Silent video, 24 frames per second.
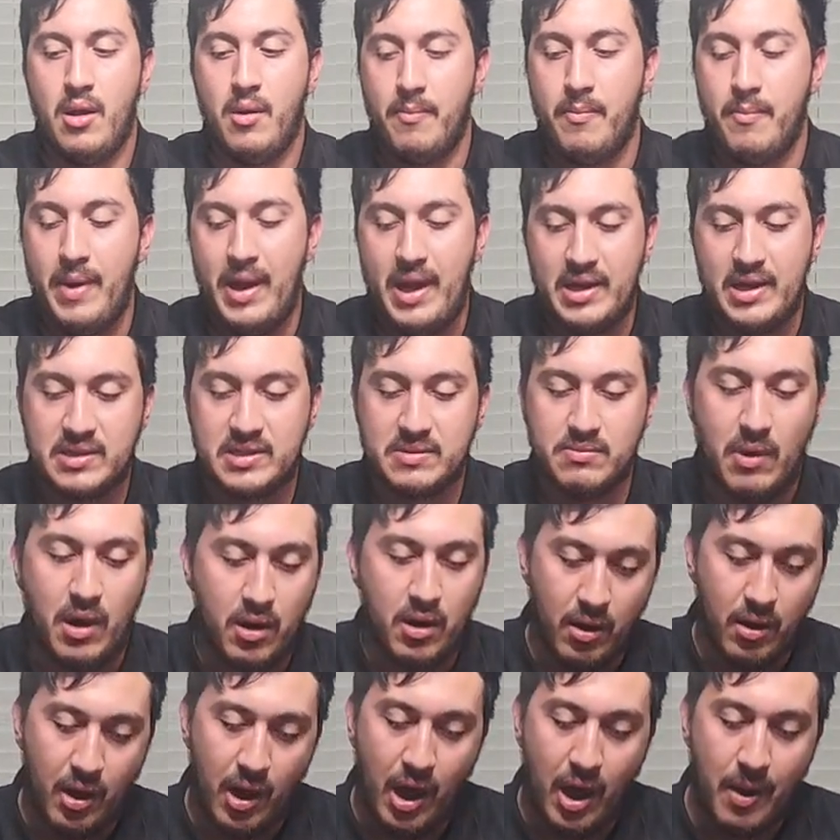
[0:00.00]
Maxx
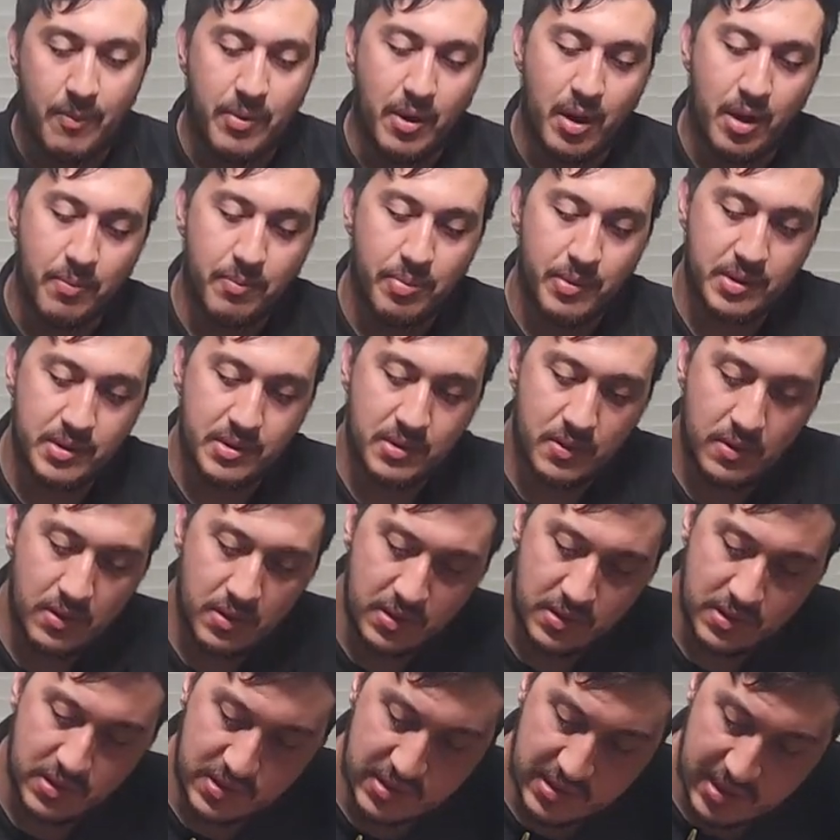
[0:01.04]
Model hop up
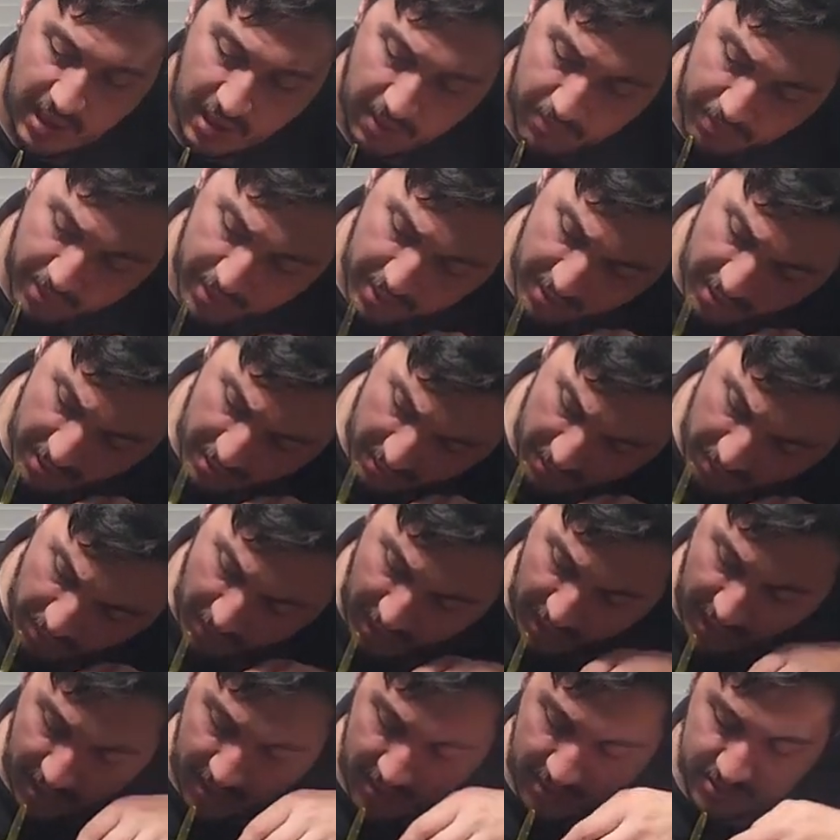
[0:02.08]
simp,
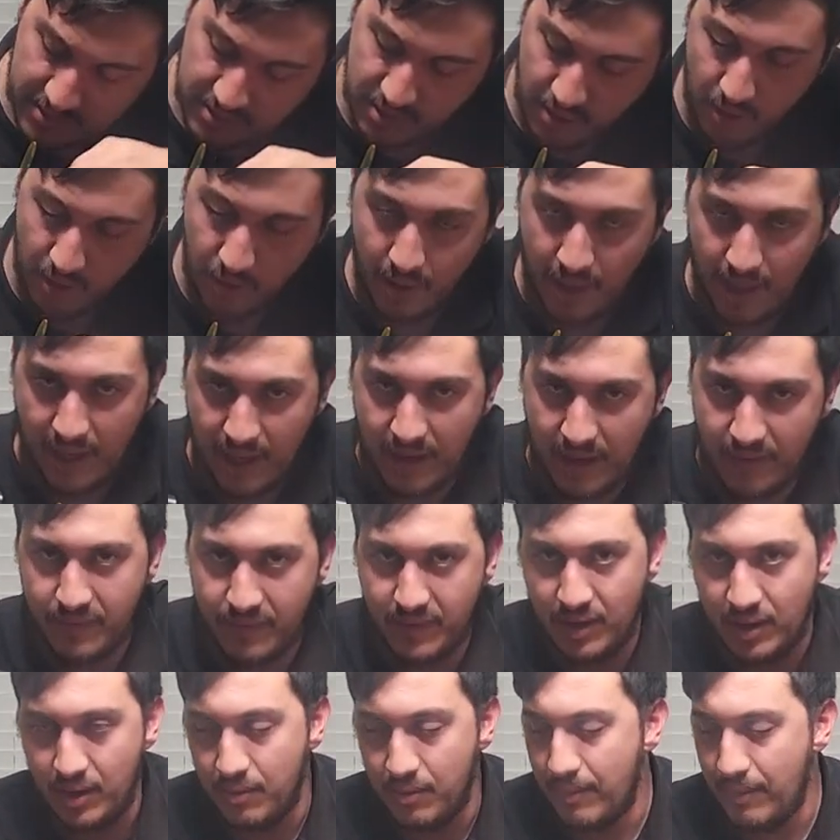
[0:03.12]
right? So I have
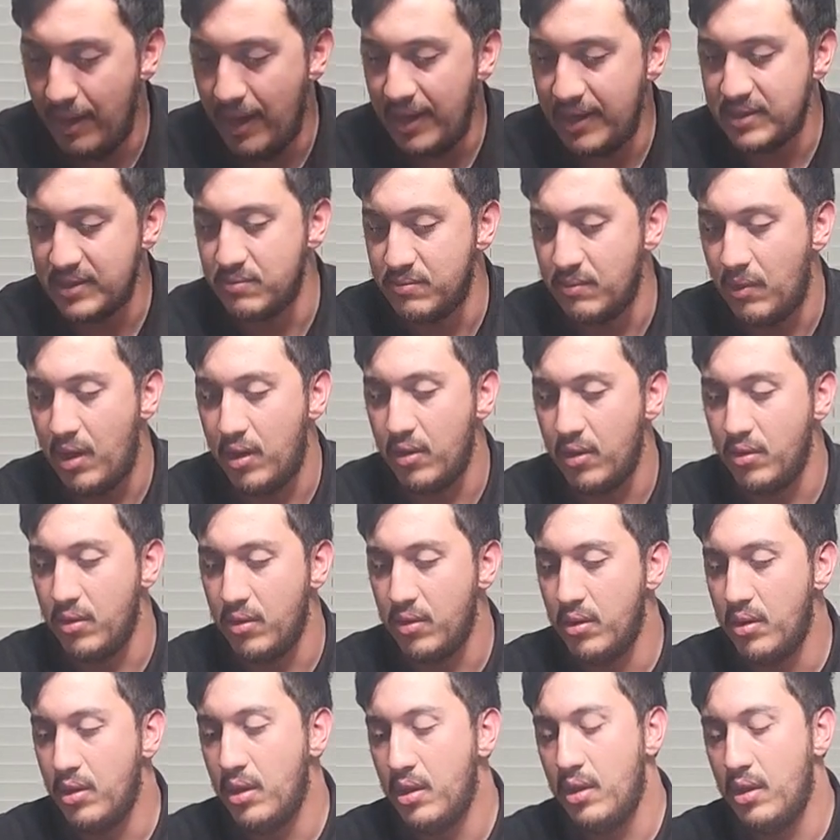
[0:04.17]
the Maxx
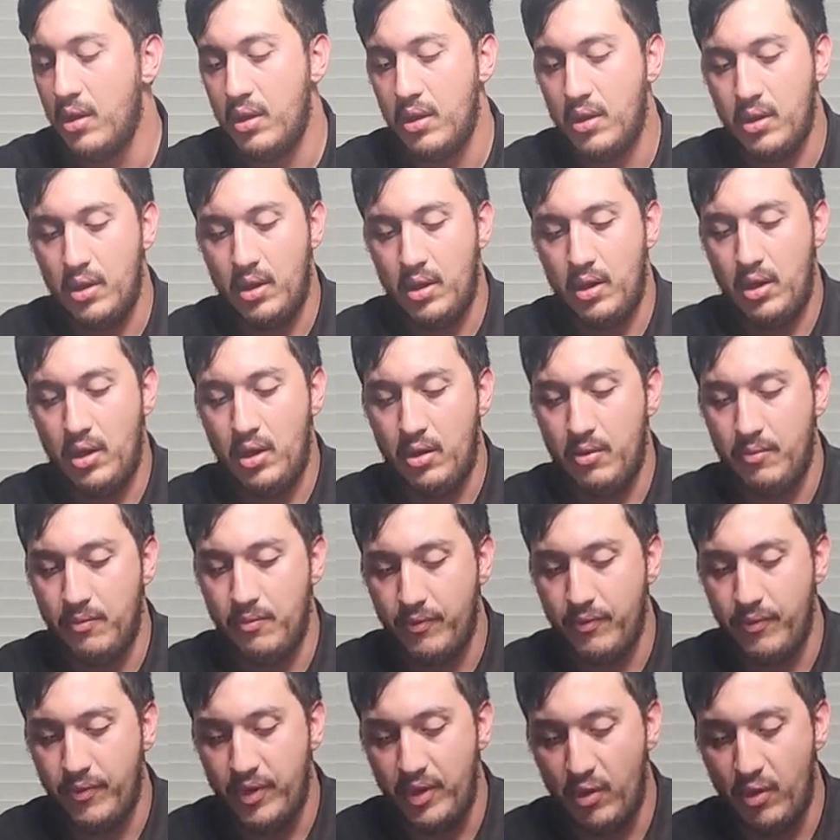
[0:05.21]
Model,
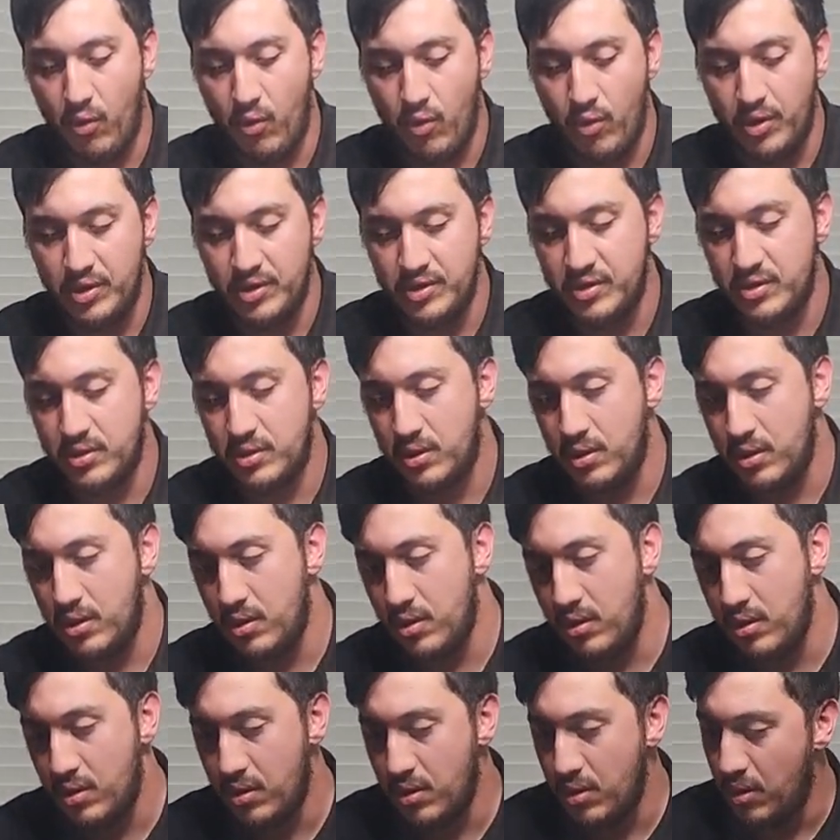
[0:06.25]
um, the orange
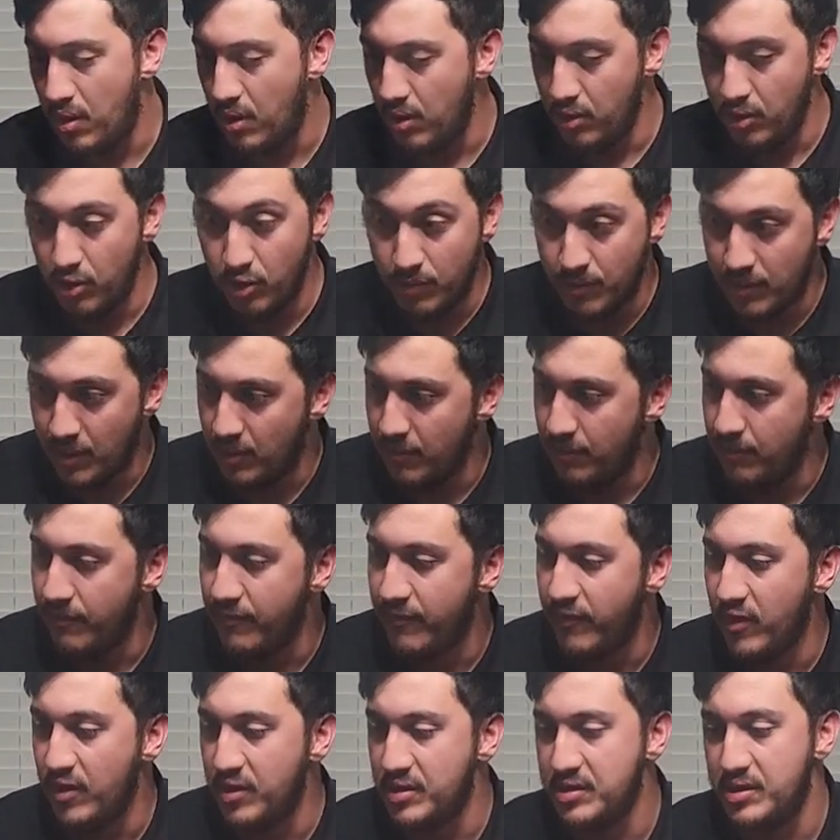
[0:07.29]
aluminum
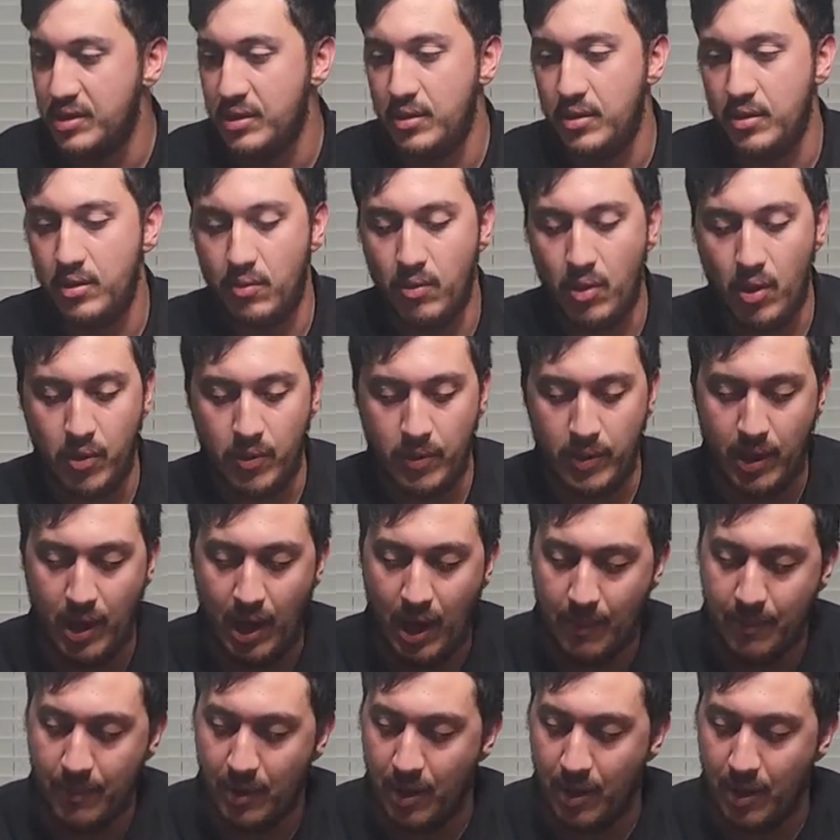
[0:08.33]
version, the rotary hop